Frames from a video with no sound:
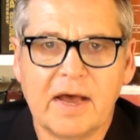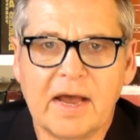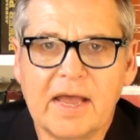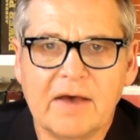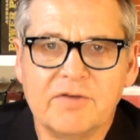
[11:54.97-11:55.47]
I
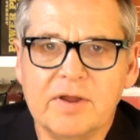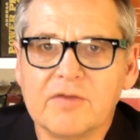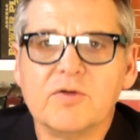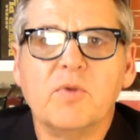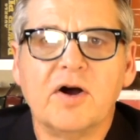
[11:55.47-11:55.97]
have
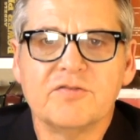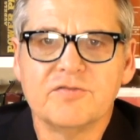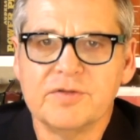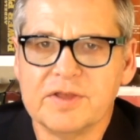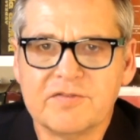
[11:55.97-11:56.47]
another
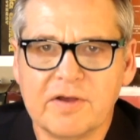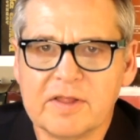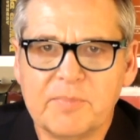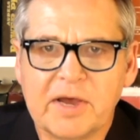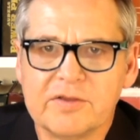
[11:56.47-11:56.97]
module that's all
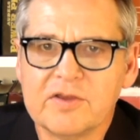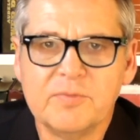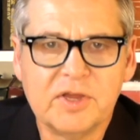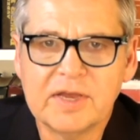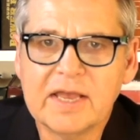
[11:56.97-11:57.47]
about
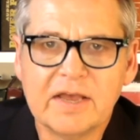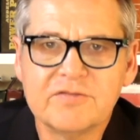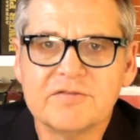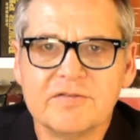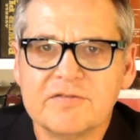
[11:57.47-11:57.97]

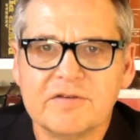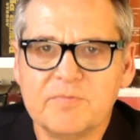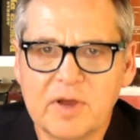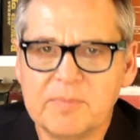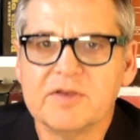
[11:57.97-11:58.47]
communications and
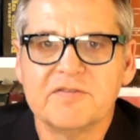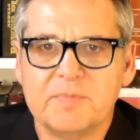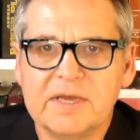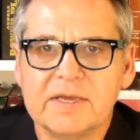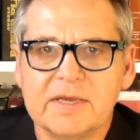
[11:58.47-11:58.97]
public
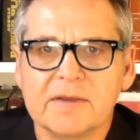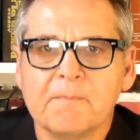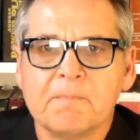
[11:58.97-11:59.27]
speaking.